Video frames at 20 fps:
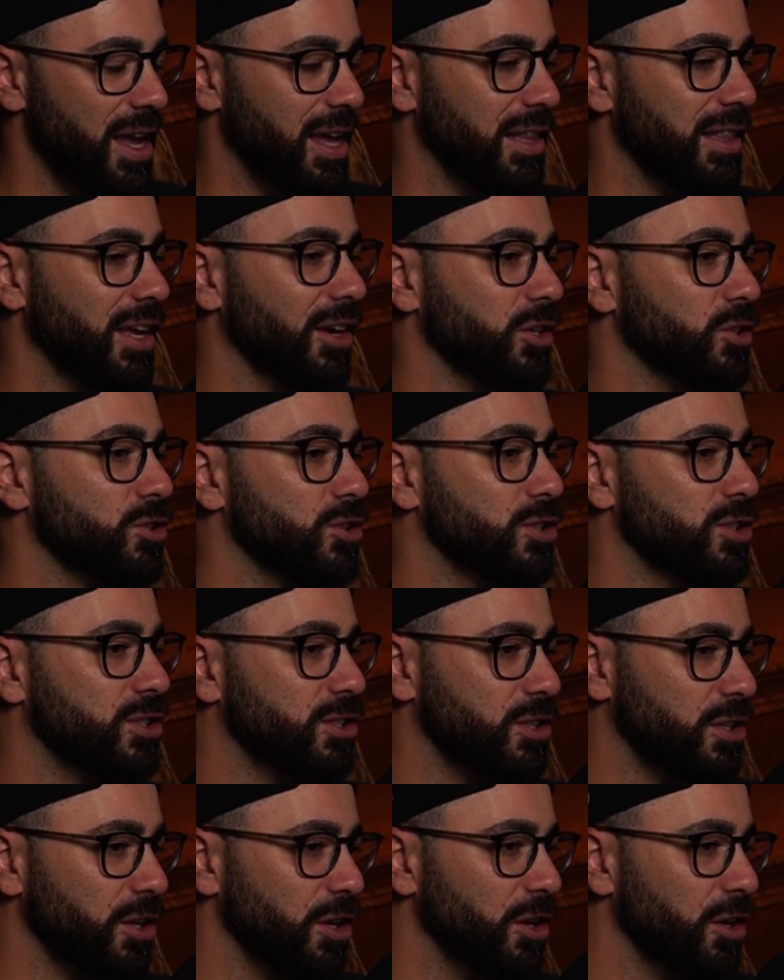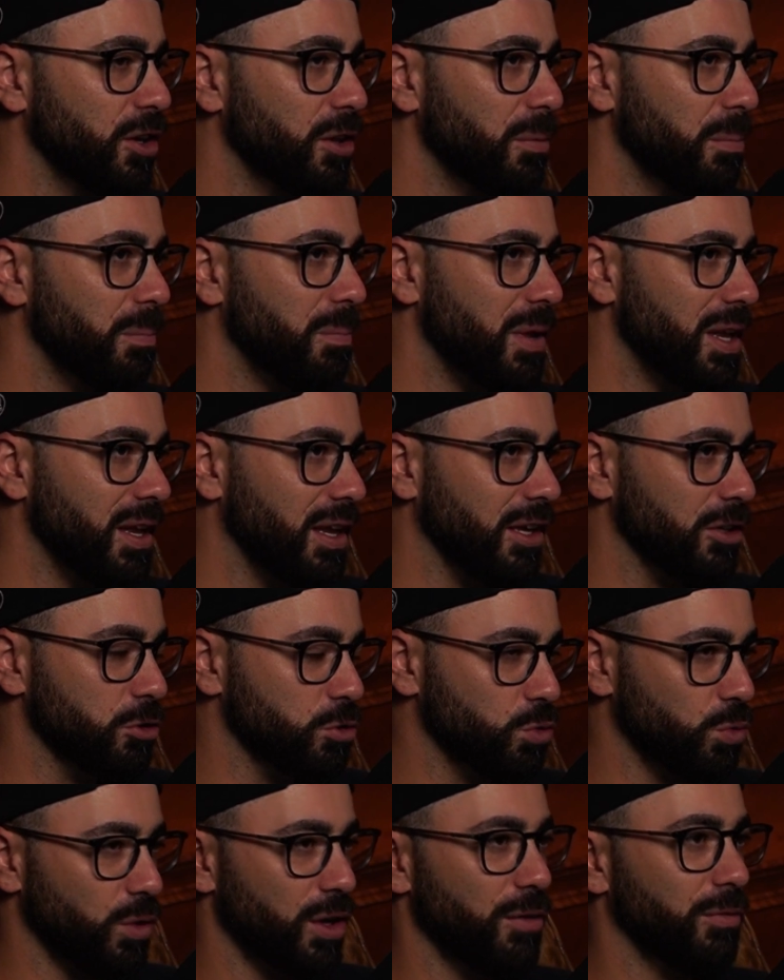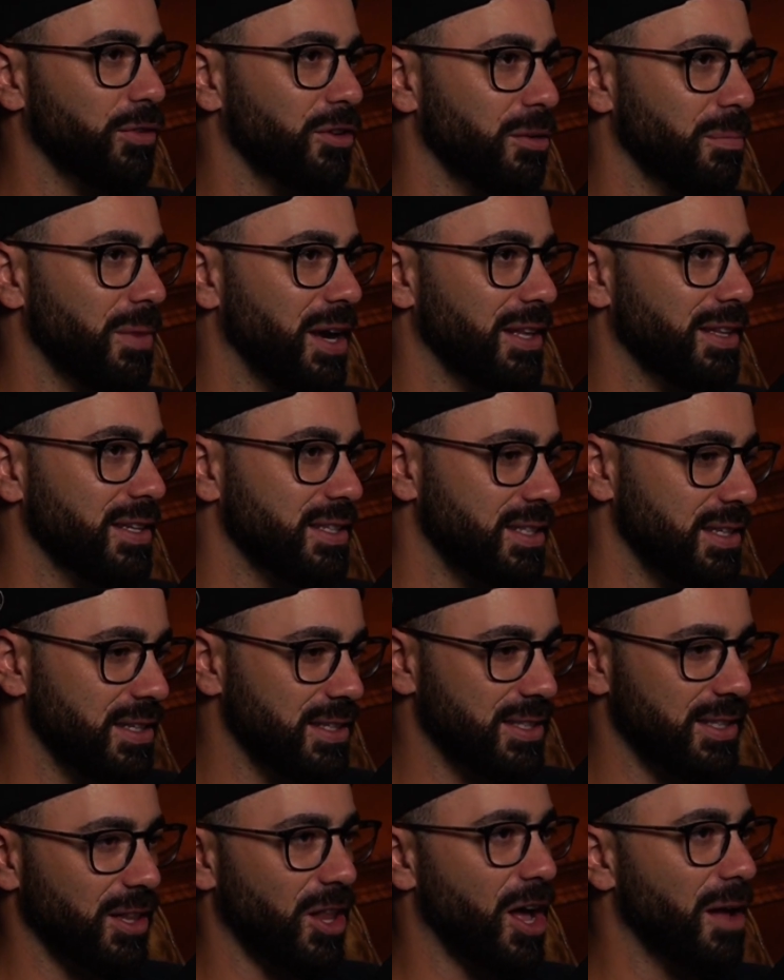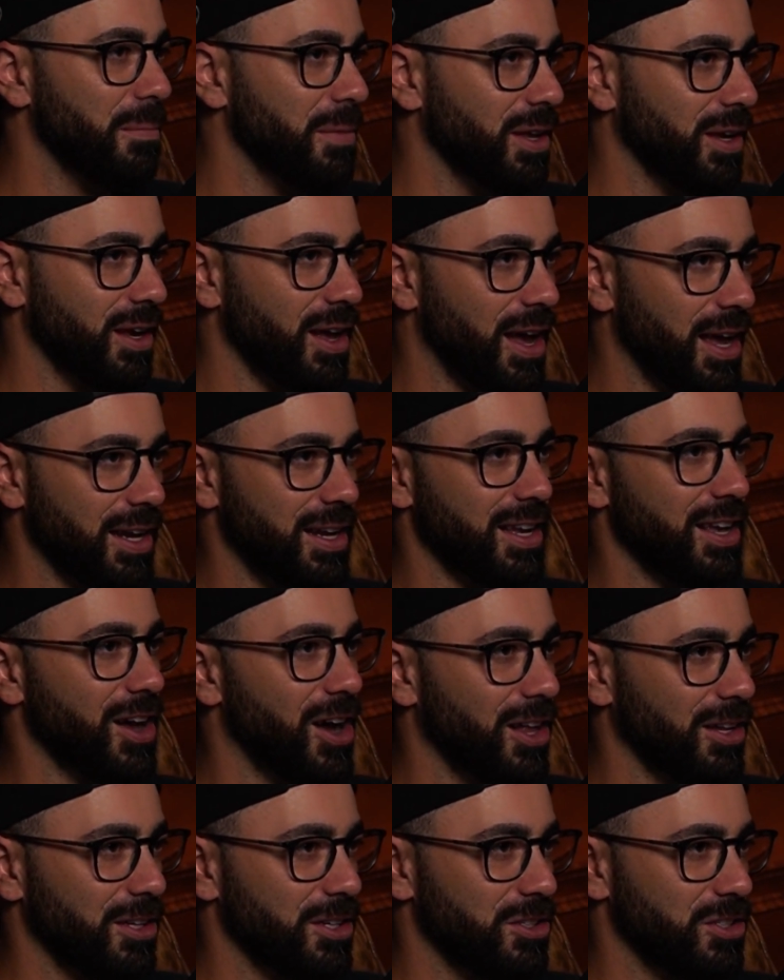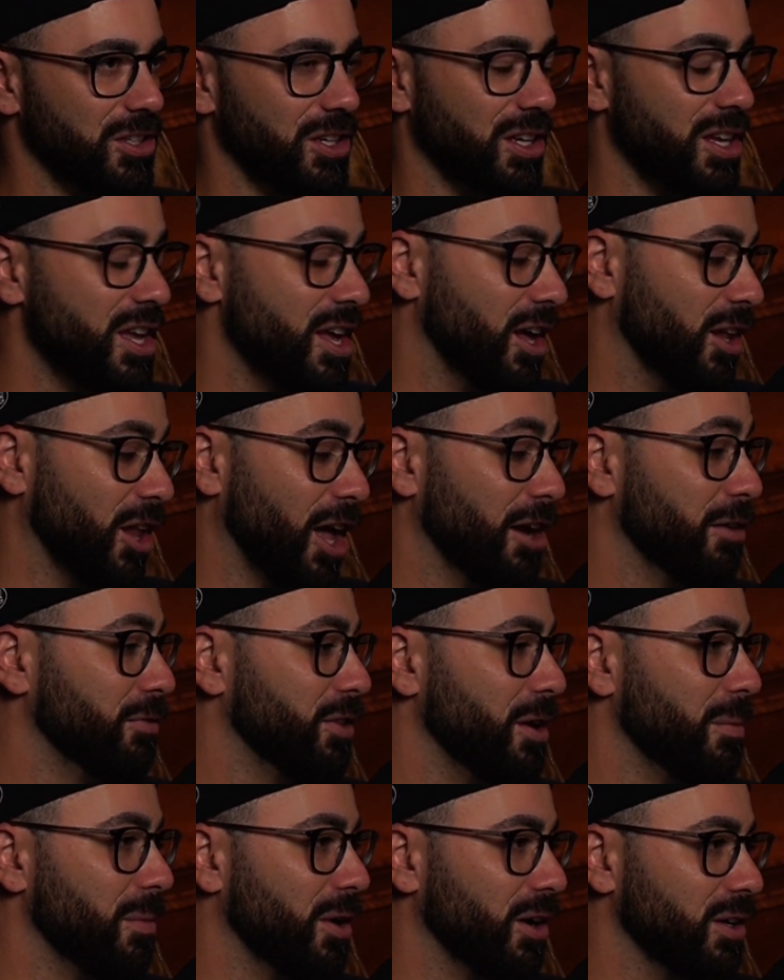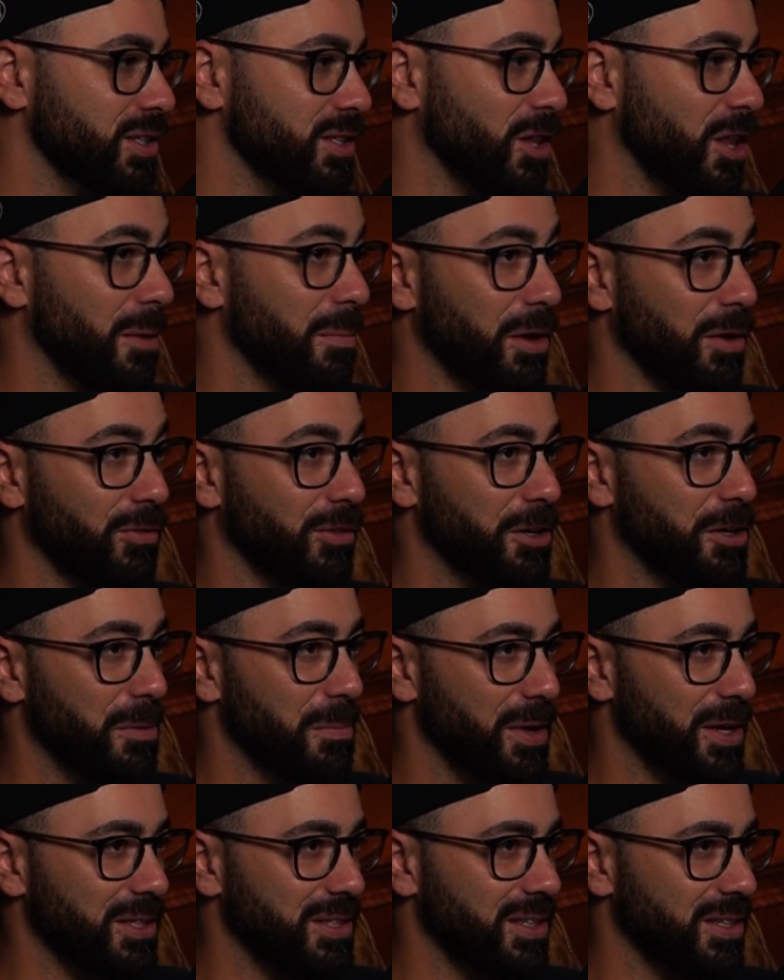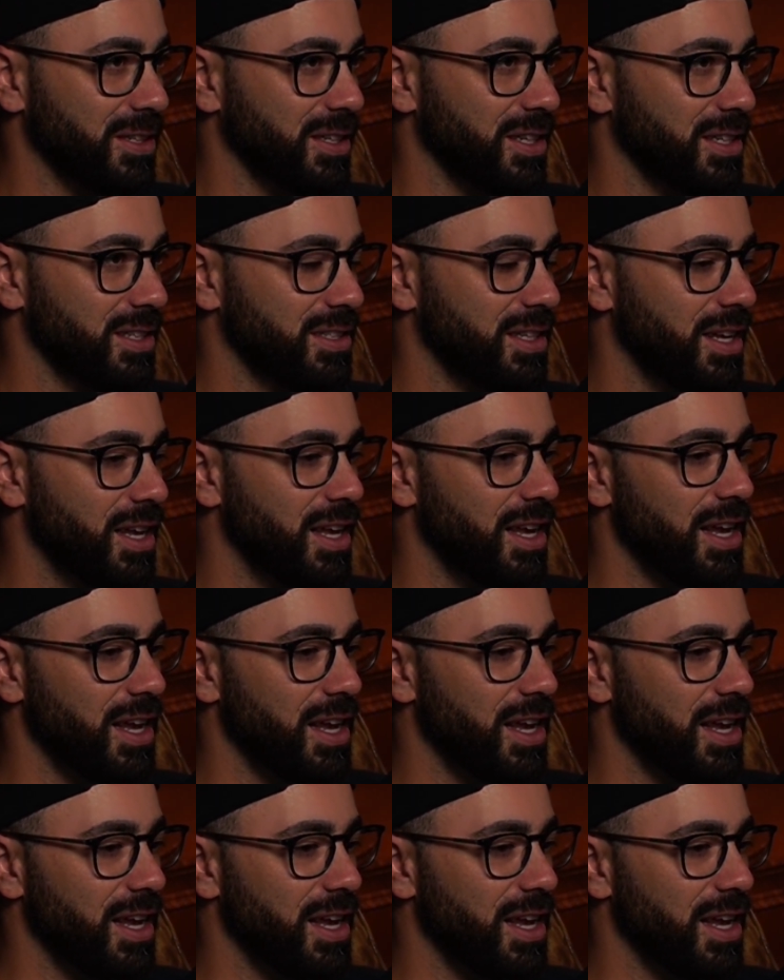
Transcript: And they're still being driven by this Islamic ideology. A lot of them are Islamic fundamentalists.